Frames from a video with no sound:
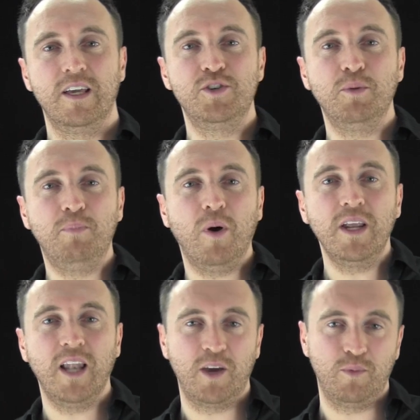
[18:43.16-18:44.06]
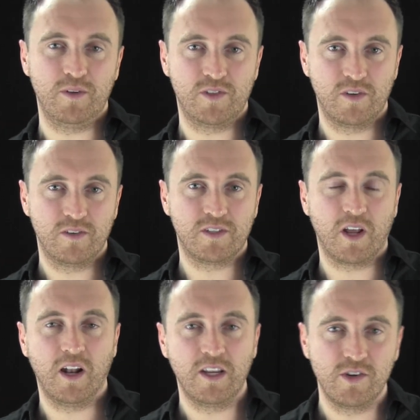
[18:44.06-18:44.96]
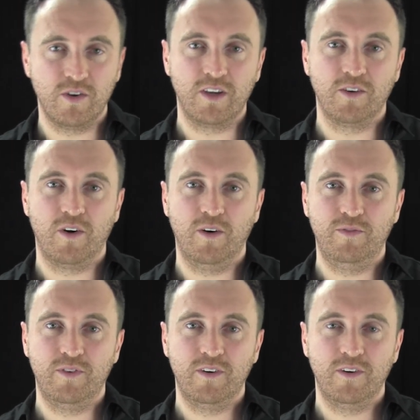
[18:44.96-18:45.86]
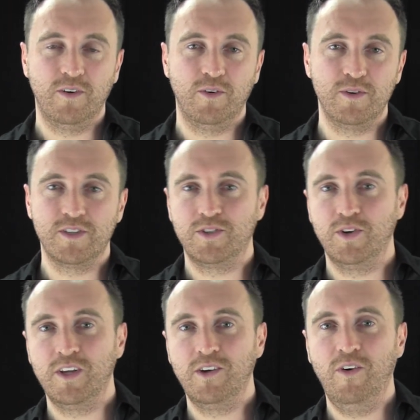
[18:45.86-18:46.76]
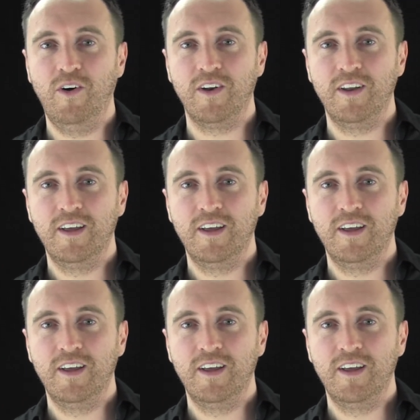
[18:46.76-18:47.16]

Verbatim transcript: Is your body language subtly turning her off? Or is it turning her on?